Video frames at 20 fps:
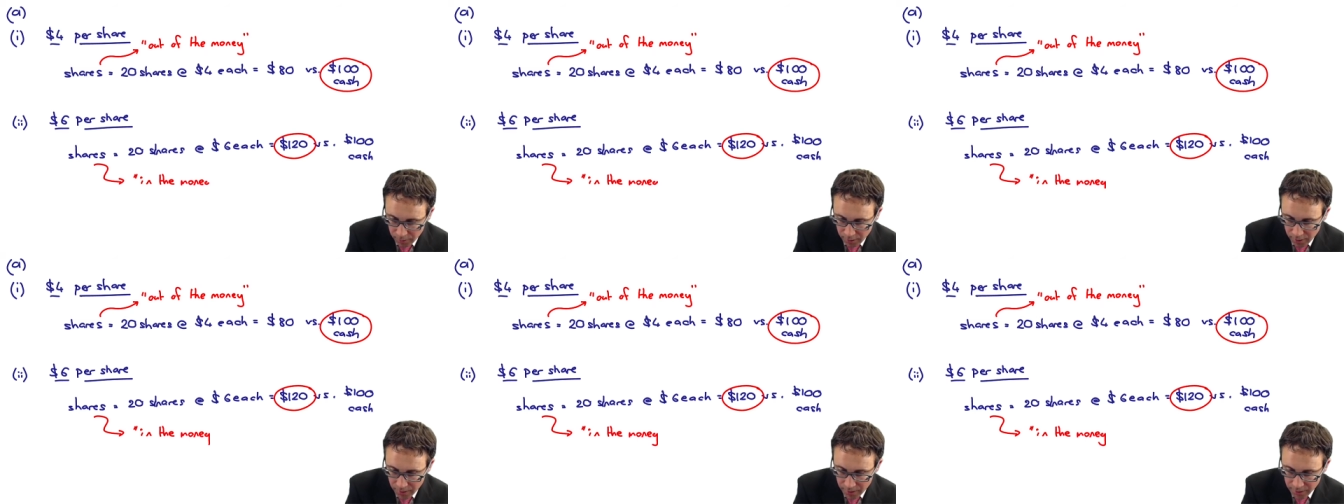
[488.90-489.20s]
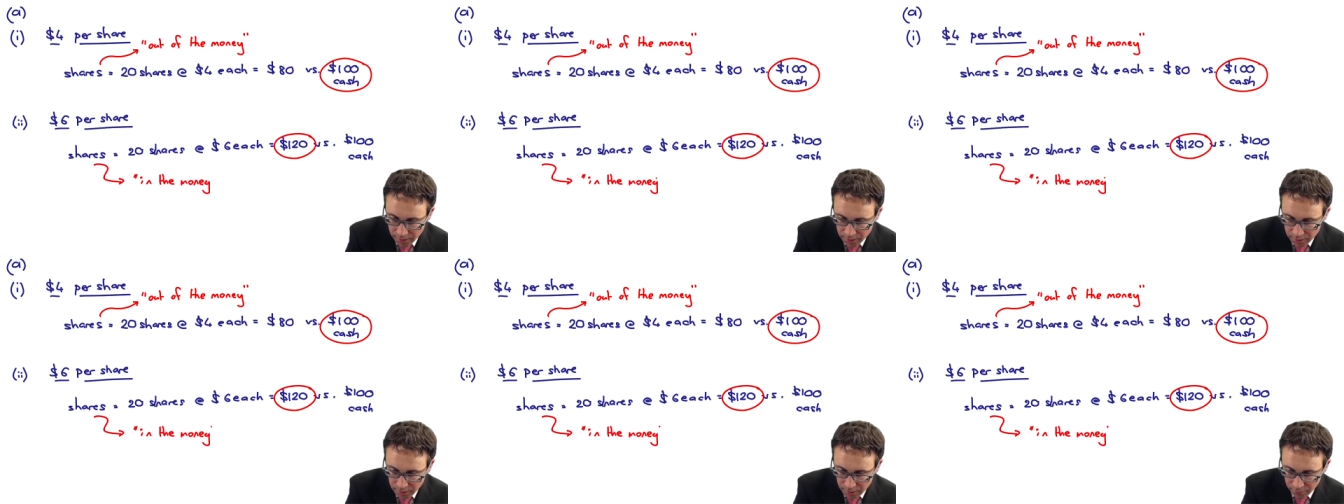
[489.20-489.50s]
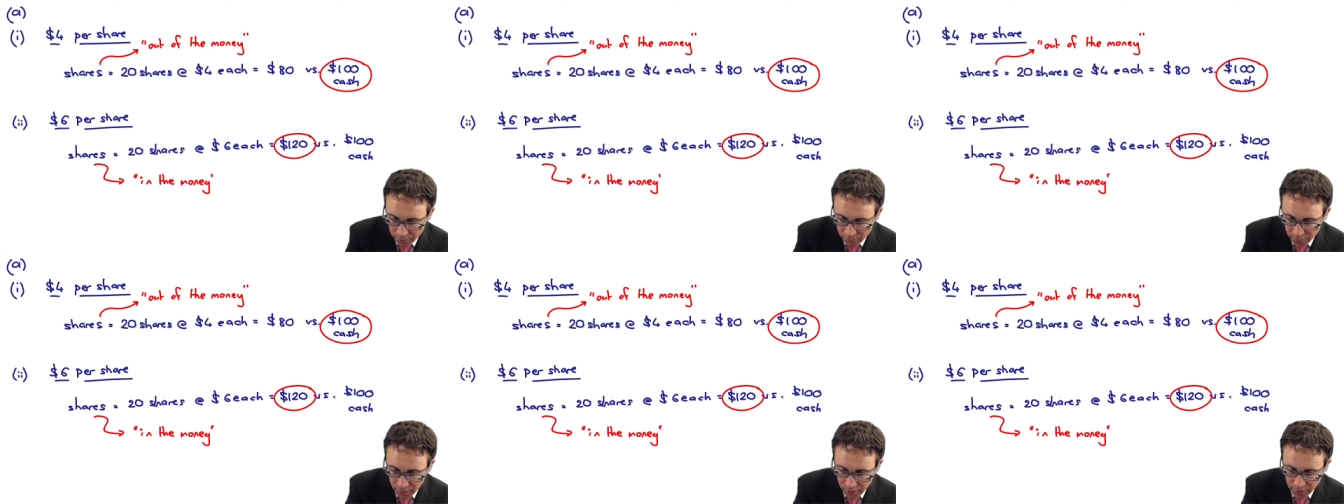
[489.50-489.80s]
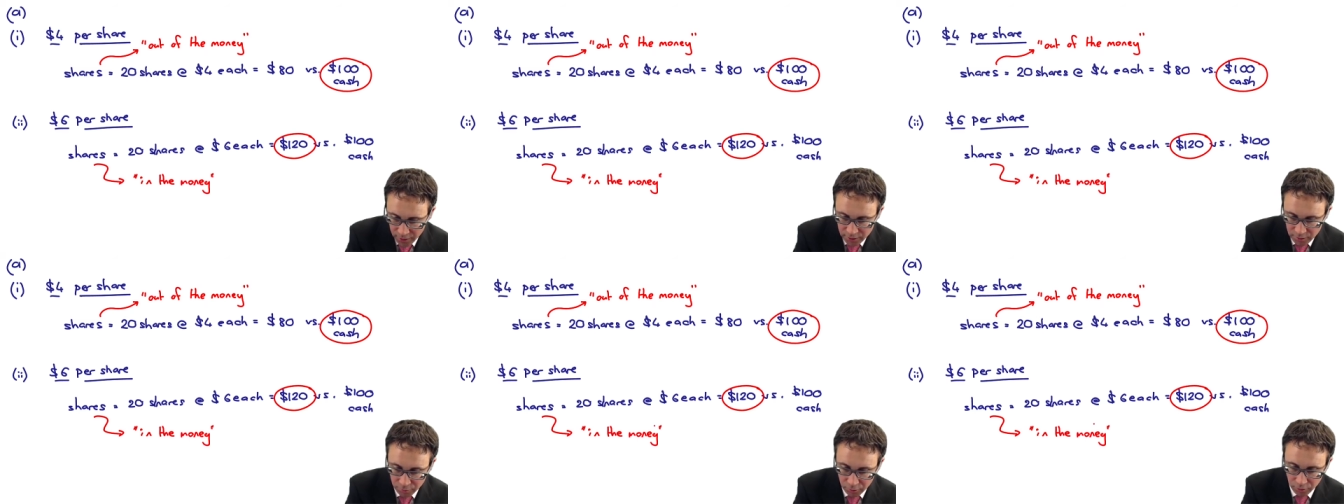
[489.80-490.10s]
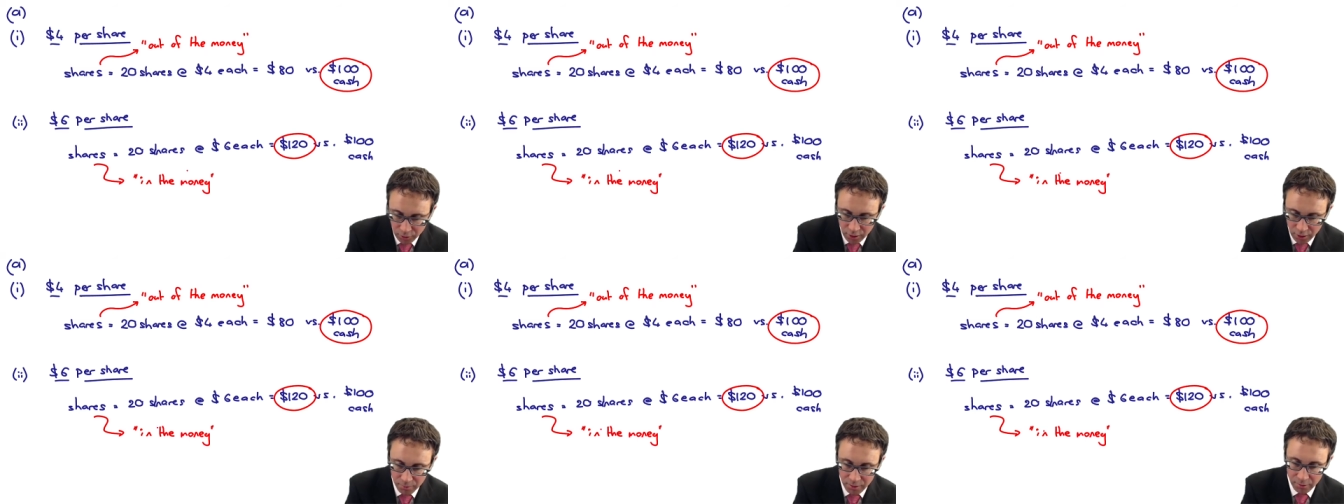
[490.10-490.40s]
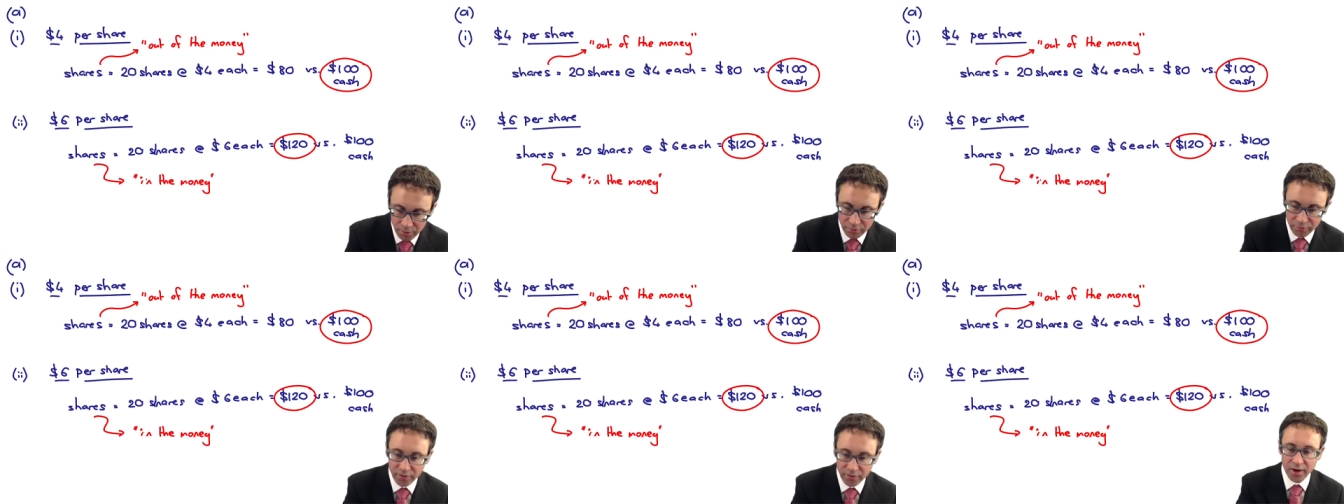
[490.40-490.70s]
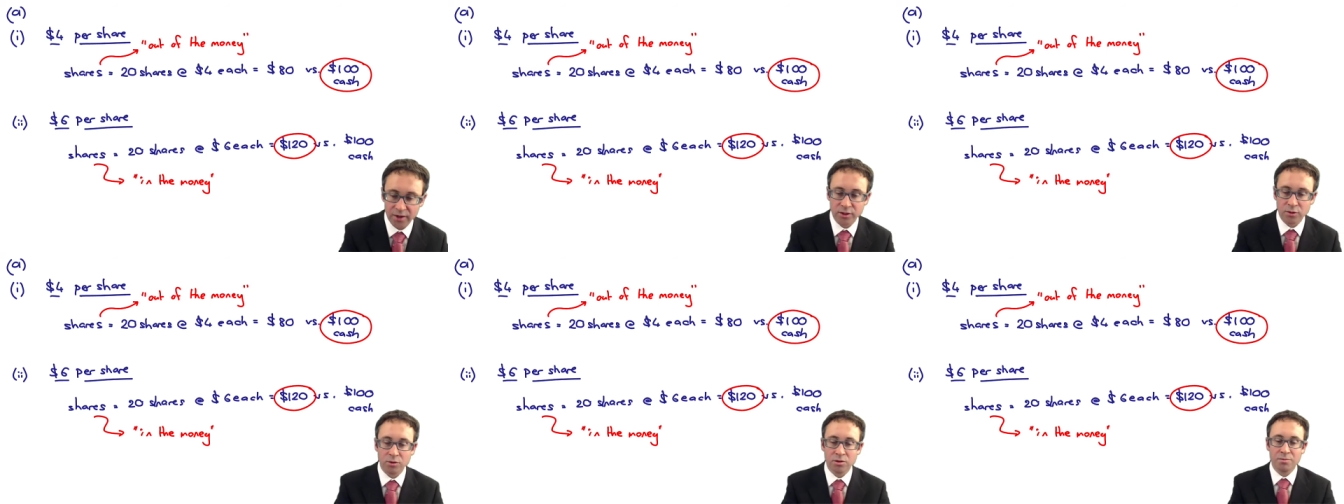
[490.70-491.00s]
and this convertible can be
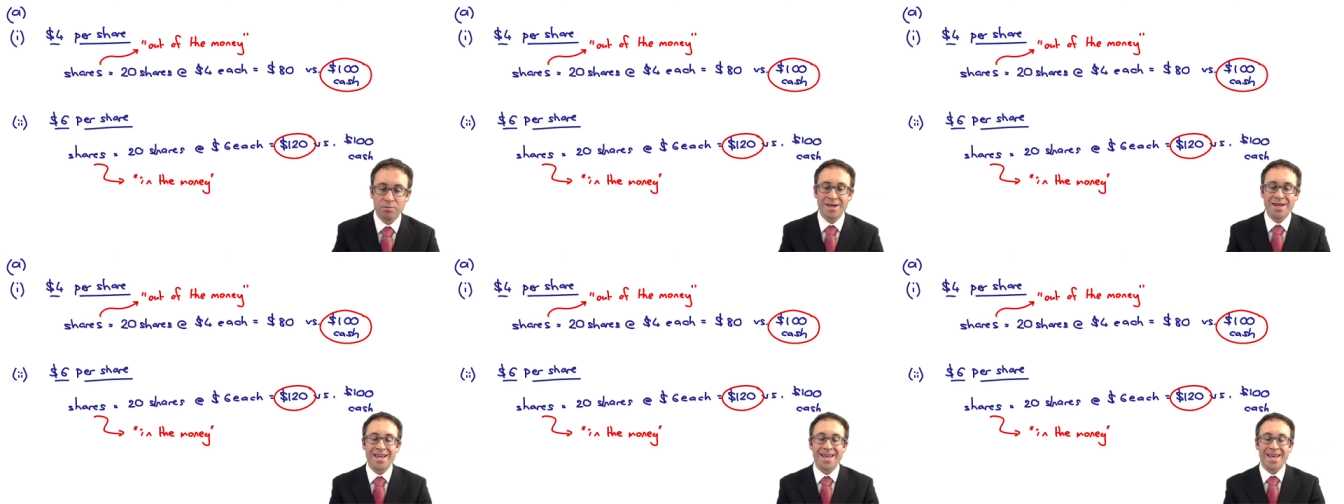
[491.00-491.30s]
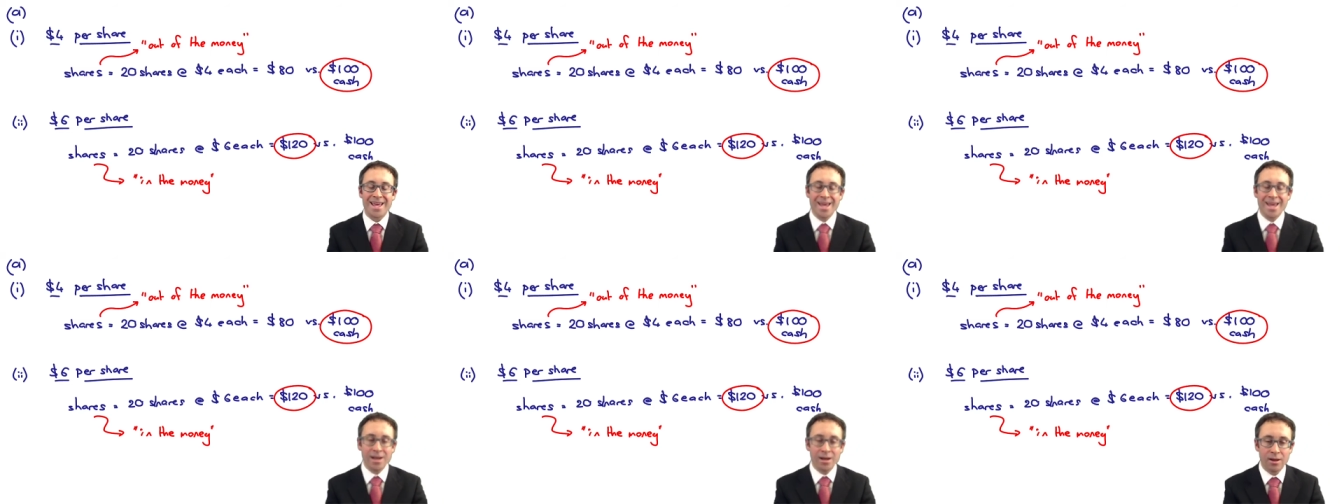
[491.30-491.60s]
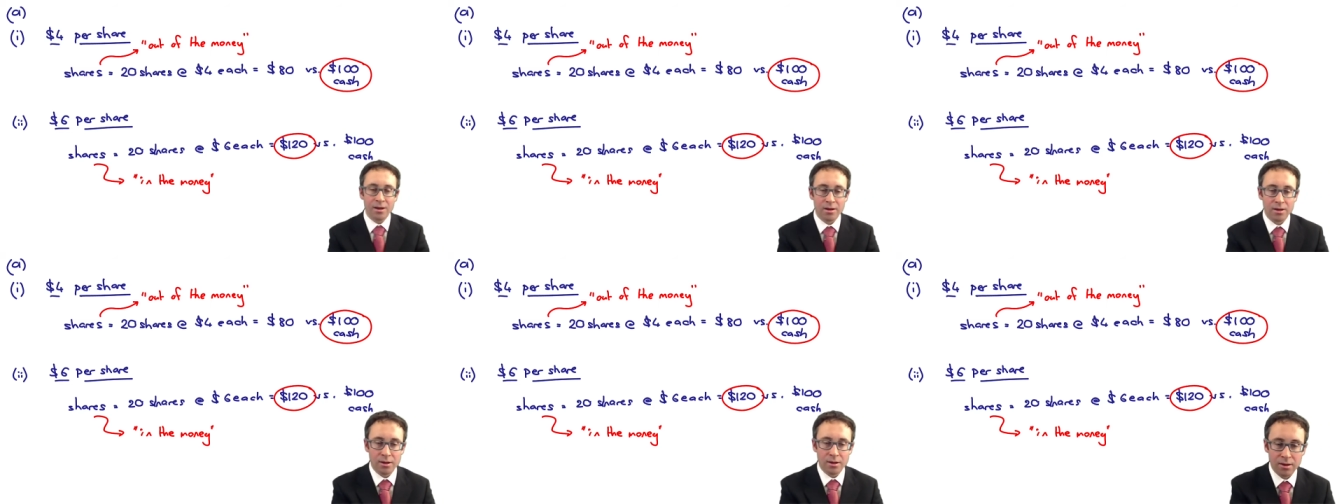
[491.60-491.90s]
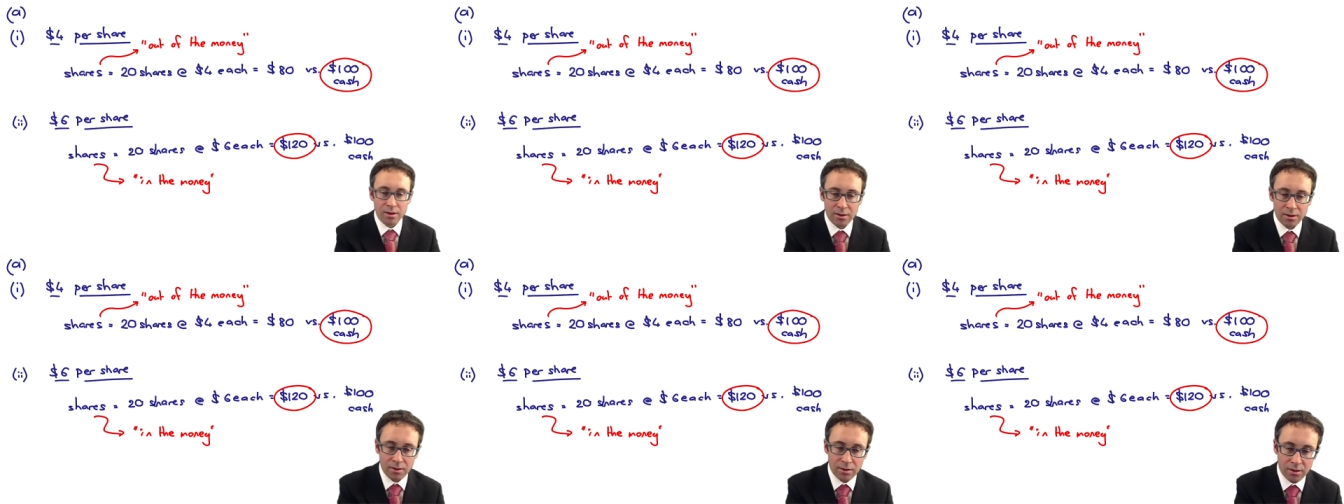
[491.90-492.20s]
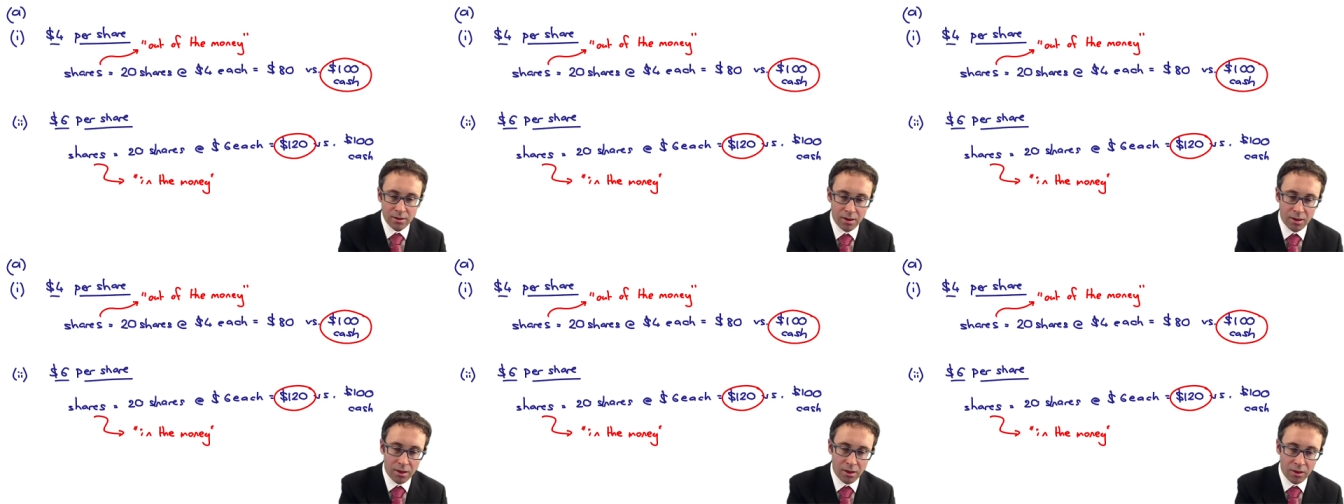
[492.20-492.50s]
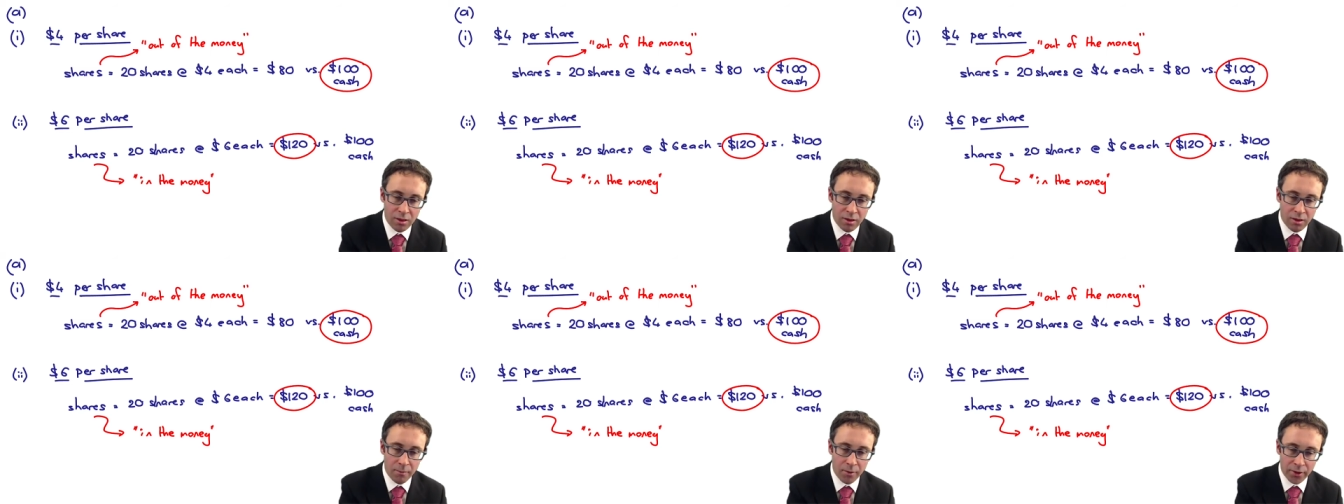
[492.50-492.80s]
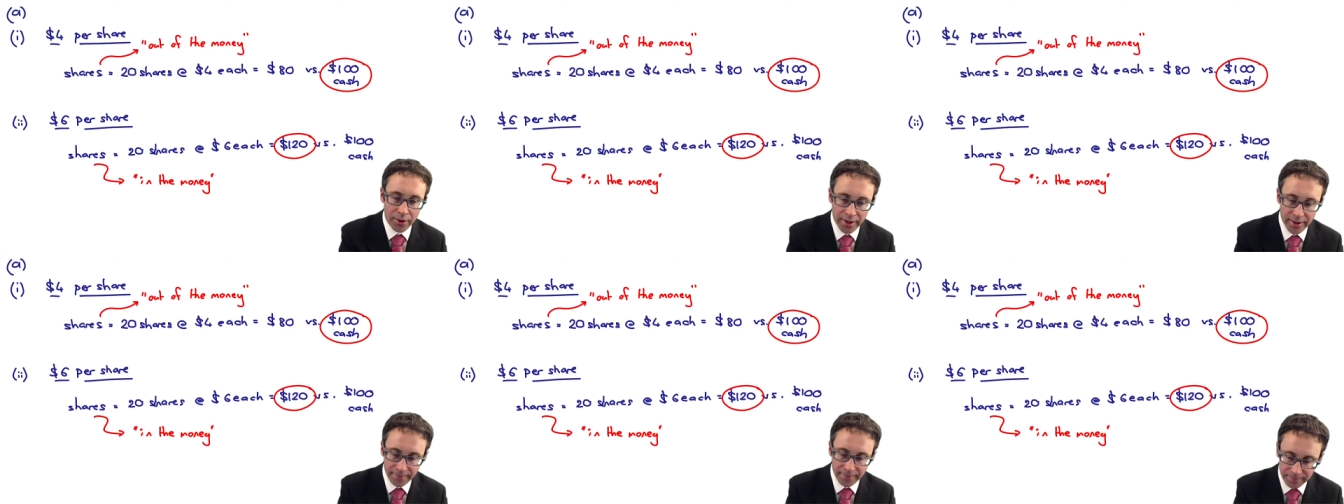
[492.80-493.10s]
referred to as being in the
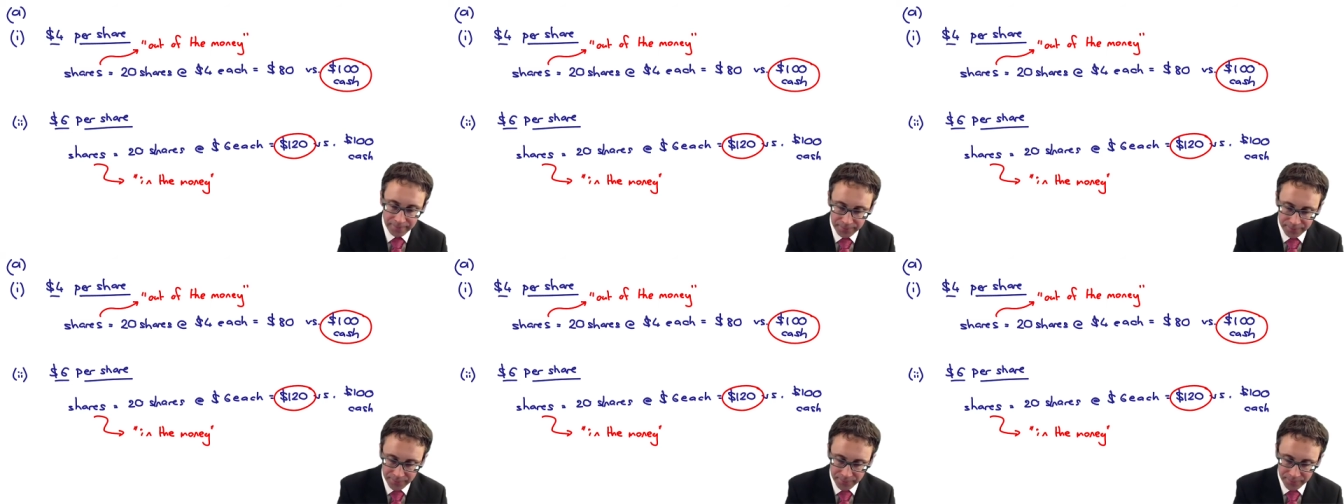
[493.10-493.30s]
money.